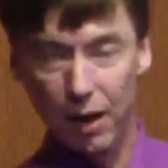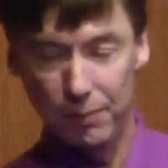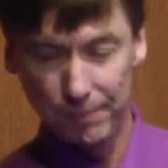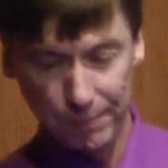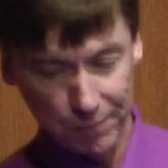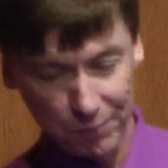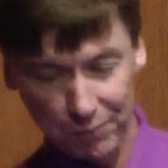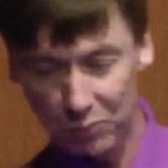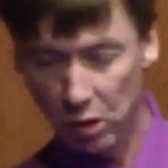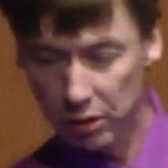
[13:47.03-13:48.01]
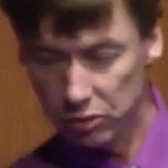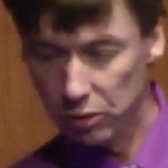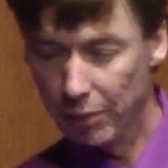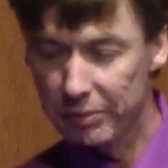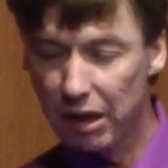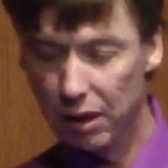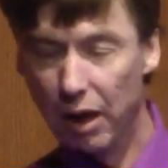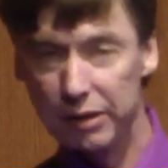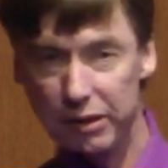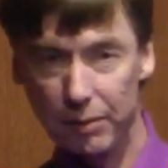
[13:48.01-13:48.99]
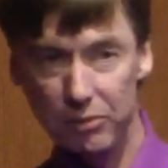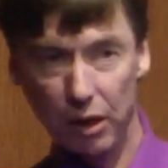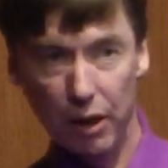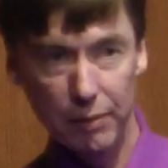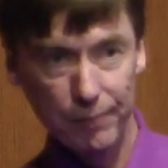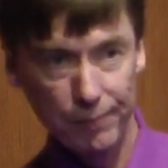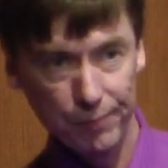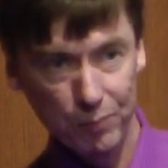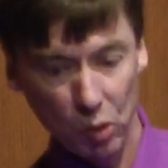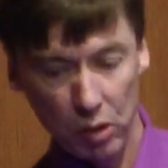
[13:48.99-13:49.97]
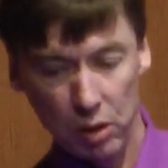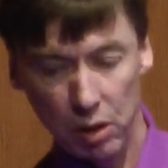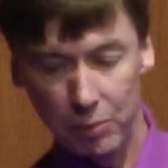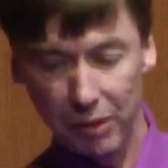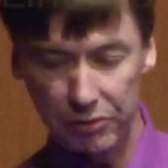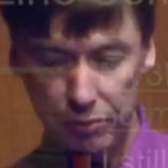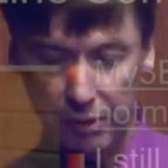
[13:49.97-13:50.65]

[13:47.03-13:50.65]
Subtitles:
of. Drop me a line sometime. My